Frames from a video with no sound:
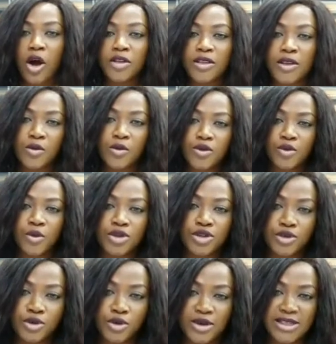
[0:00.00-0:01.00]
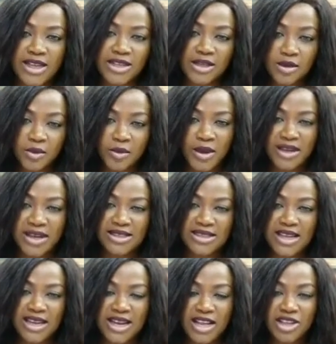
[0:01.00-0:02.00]
All they would want to know is that the
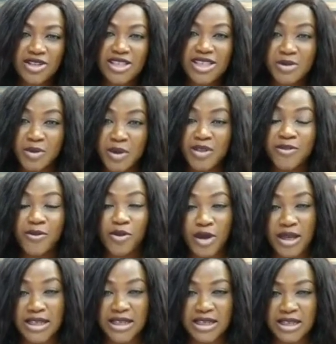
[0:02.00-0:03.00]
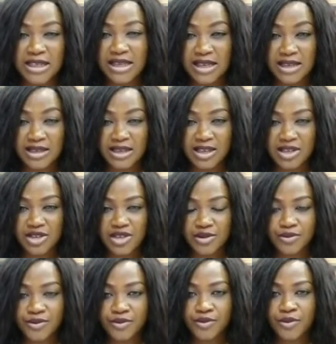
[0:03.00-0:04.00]
dependents can actually speak fluently in
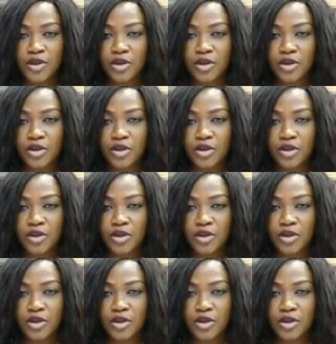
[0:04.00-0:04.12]
English.